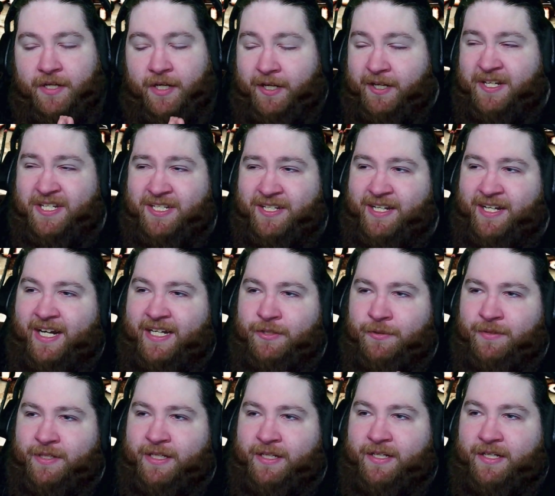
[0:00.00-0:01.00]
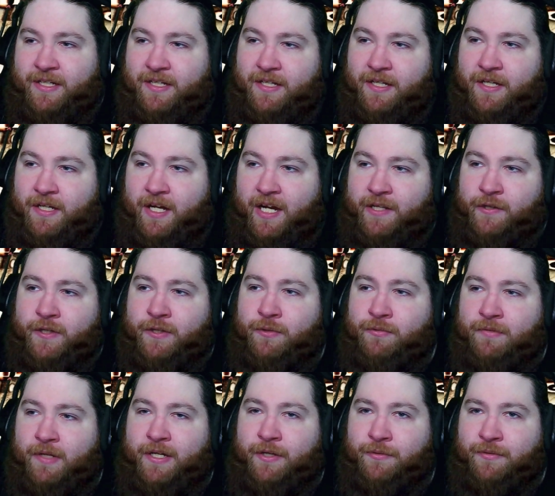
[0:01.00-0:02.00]
Honestly, I don't think
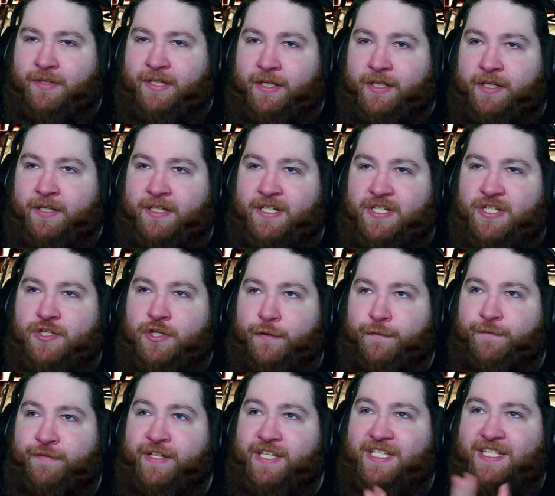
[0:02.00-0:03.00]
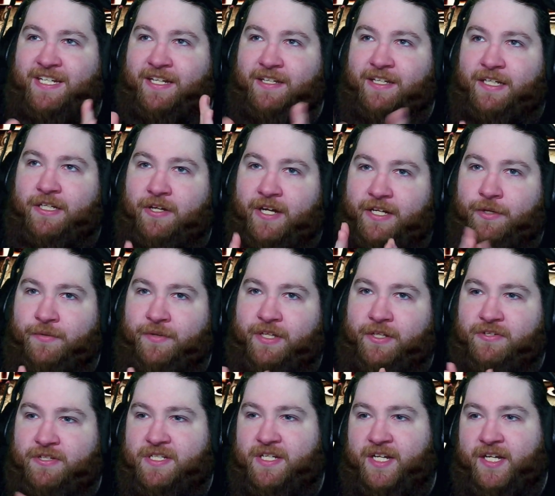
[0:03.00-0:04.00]
this is our 5th Silent Hill. I don't think
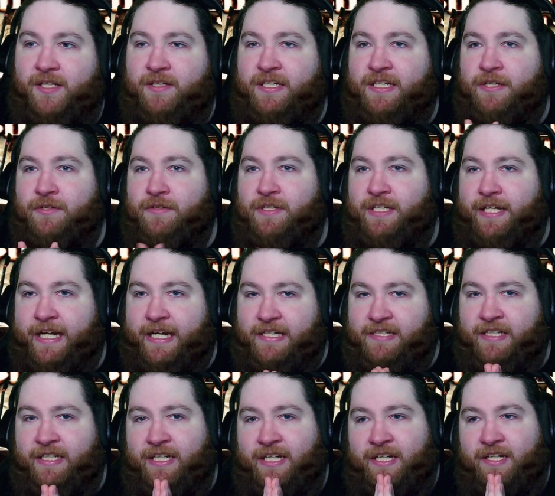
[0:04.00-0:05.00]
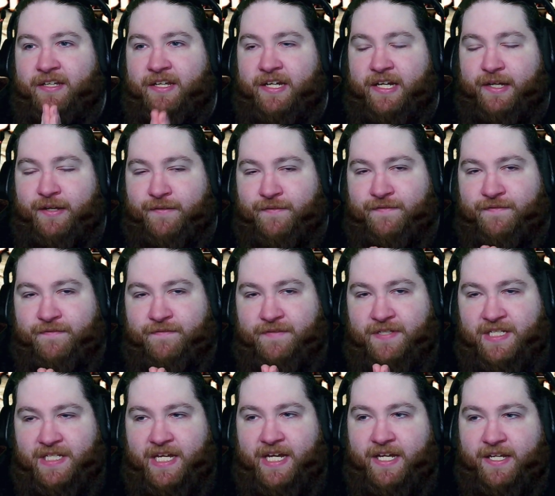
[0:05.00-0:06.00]
there's a Silent Hill yet that I have
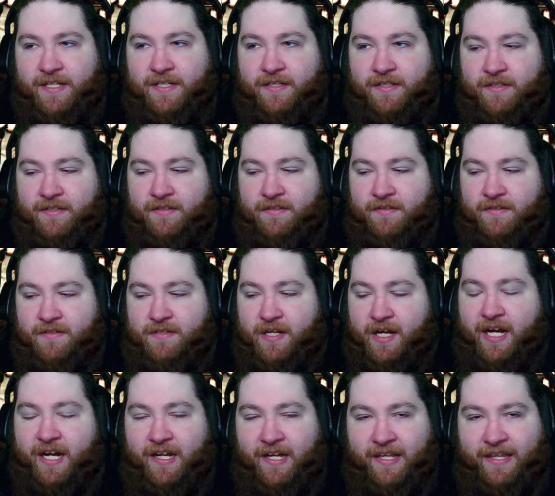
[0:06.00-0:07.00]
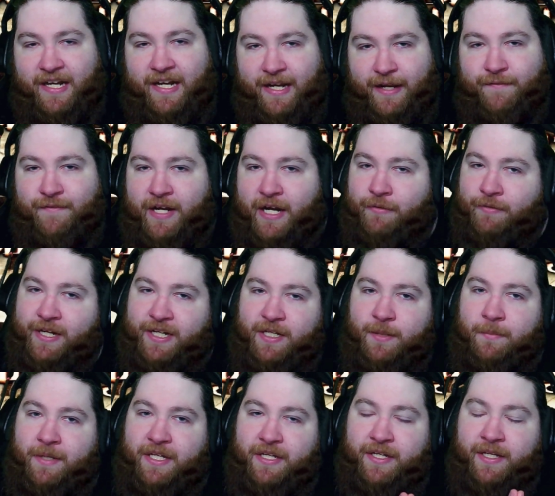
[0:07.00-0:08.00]
said not
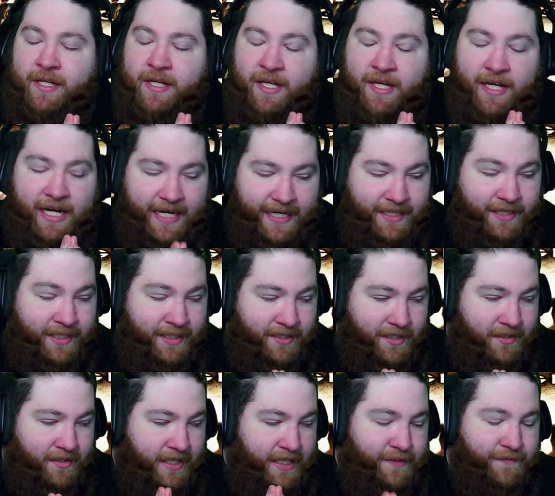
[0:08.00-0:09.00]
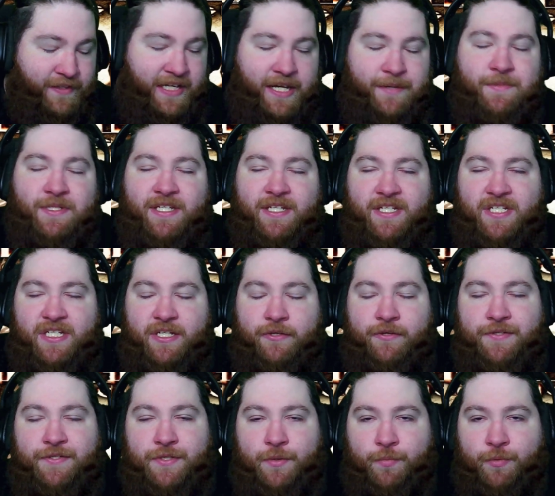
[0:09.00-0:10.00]
recommended. I think a lot of games in this
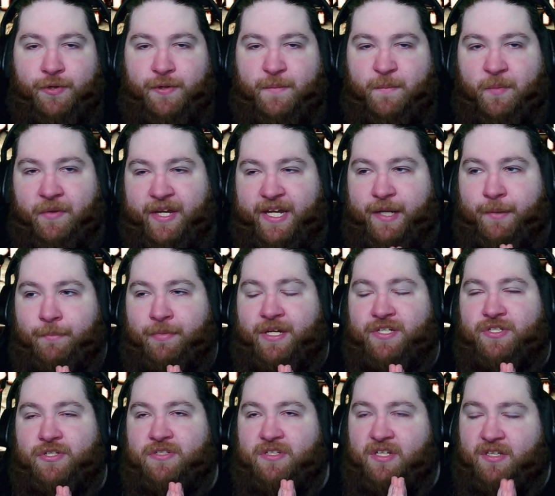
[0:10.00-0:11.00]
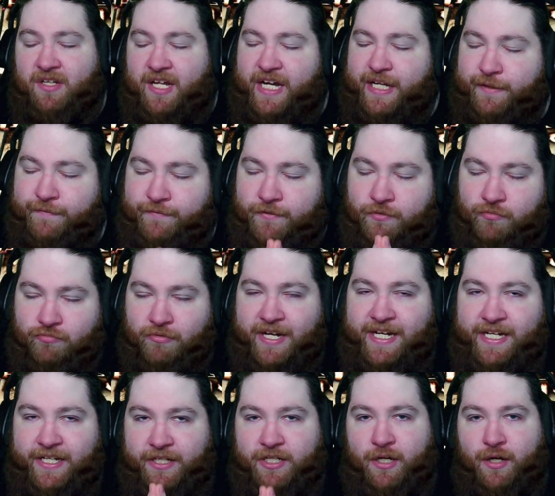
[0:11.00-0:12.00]
series are worth playing because there's a lot of
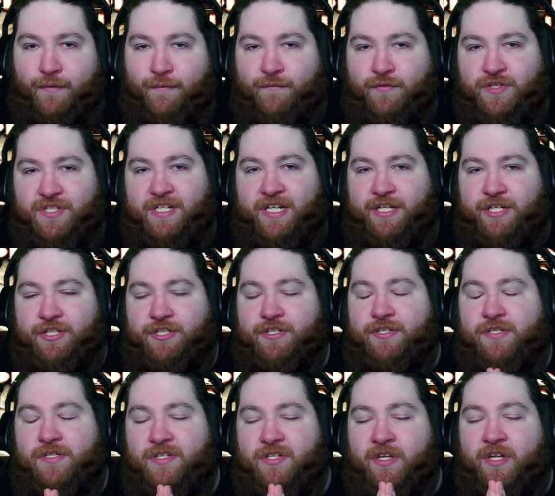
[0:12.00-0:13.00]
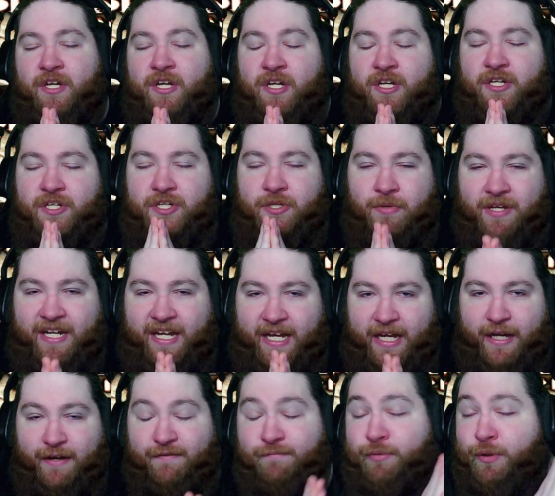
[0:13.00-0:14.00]
great conversations you can
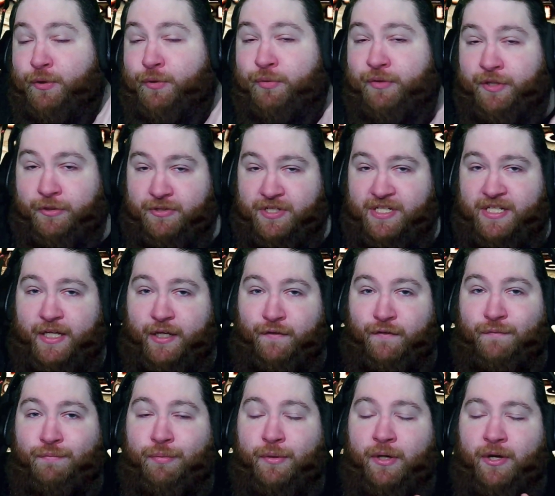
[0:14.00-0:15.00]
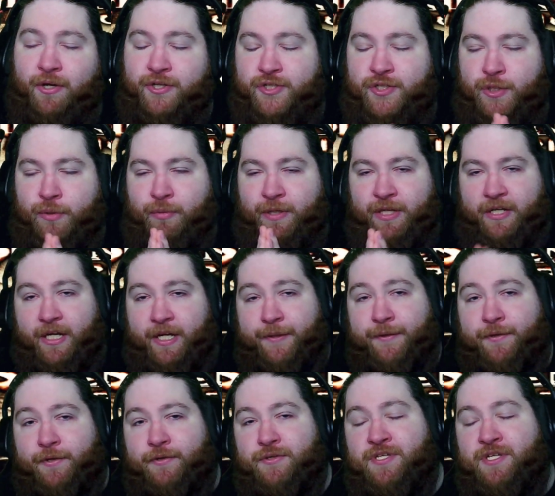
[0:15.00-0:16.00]
have both with yourself but also with
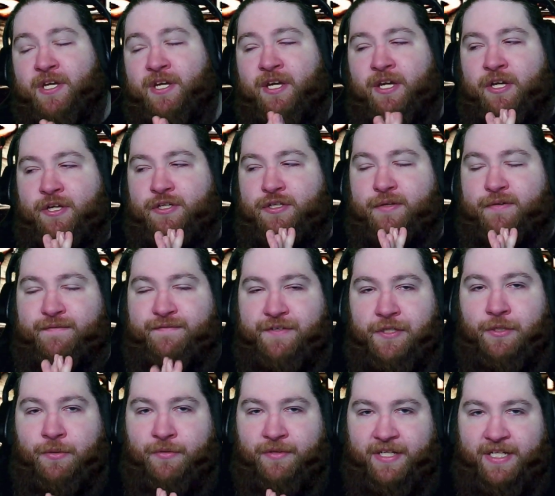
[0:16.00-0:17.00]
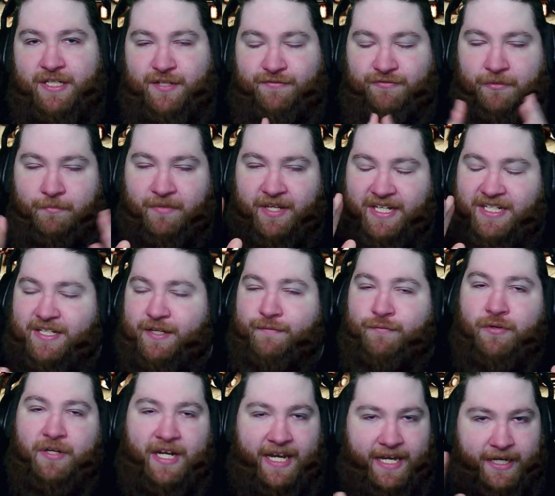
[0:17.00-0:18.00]
others to view these from like
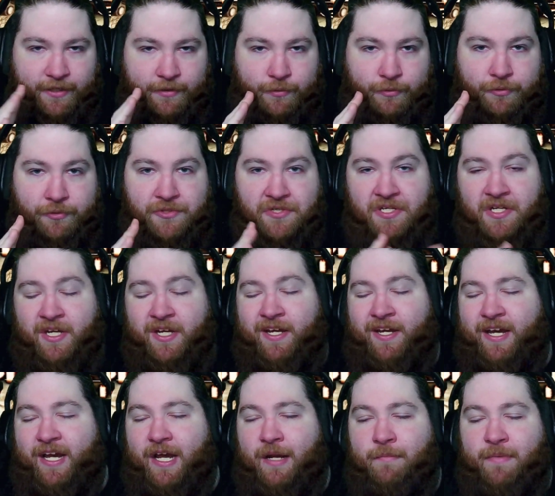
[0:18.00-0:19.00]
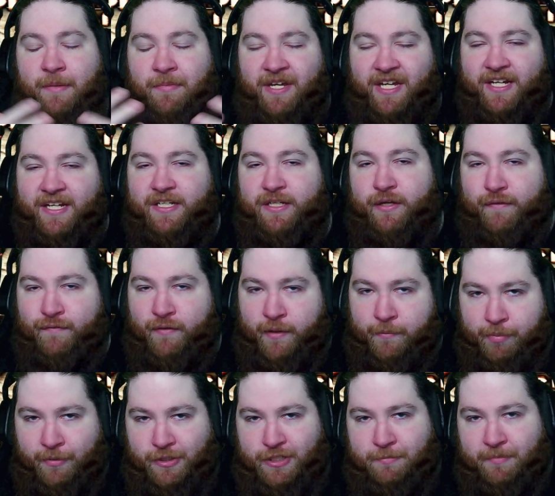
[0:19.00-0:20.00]
different angles and maybe get a different
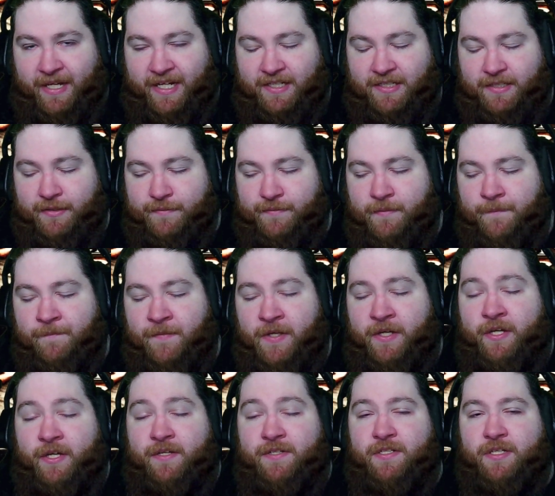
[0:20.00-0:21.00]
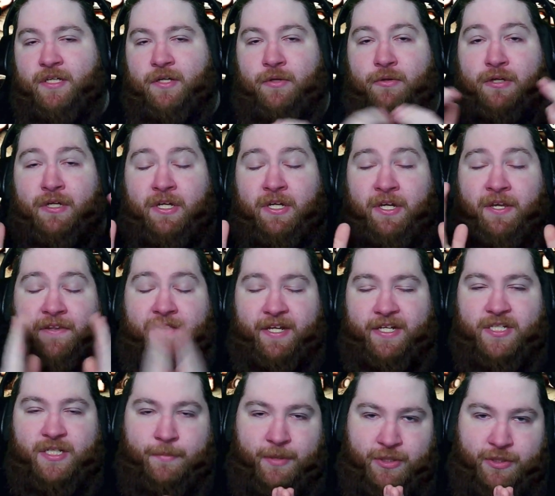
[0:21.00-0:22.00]
perspective. So thank you
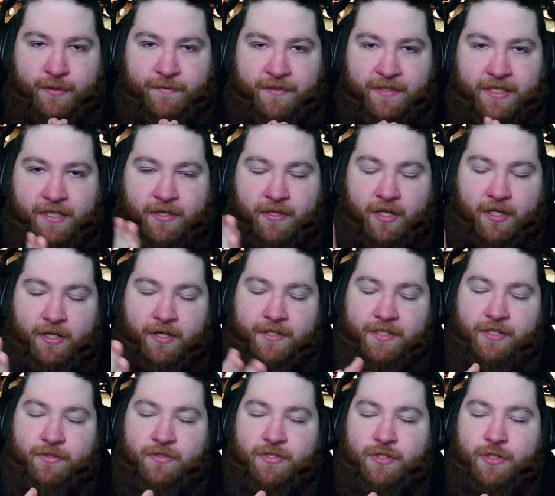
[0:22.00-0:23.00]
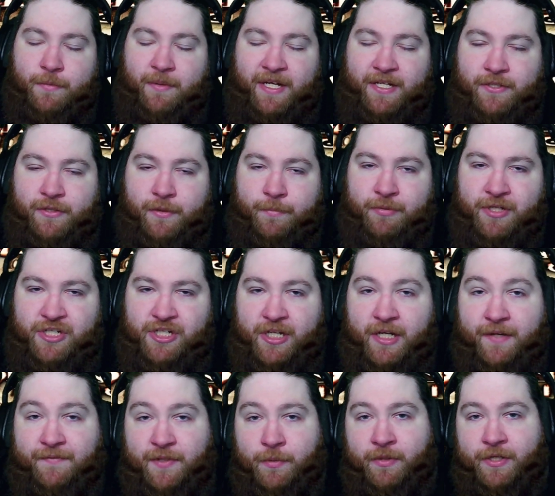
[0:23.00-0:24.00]
so much over there on YouTube. I do appreciate it.
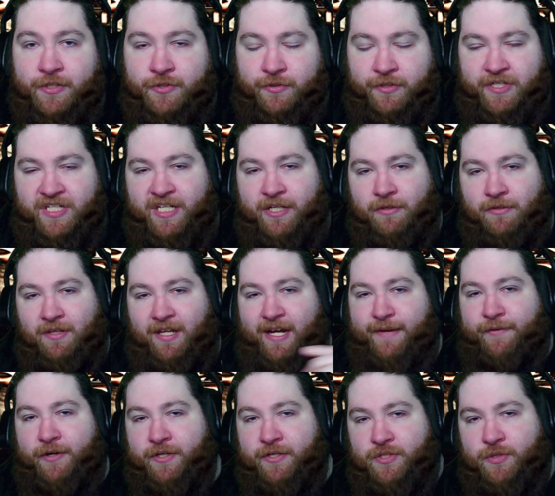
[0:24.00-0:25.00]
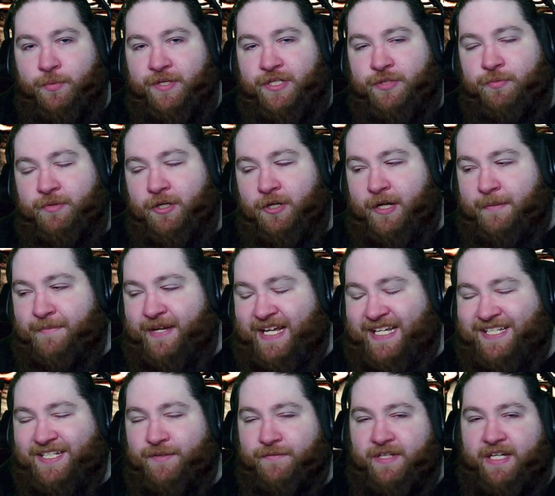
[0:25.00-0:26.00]
If you want to join us here live on Twitch, we are at
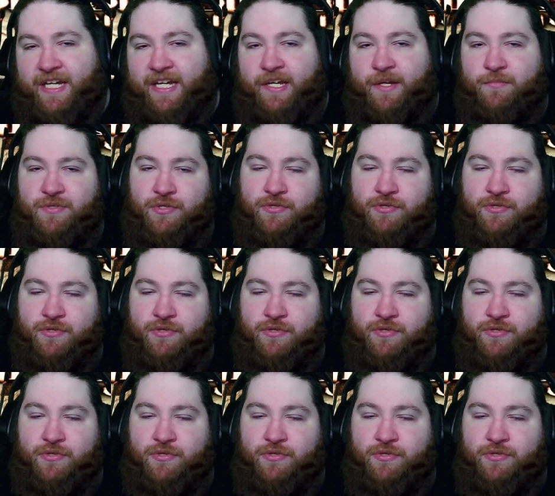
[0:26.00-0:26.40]
MaskofGames.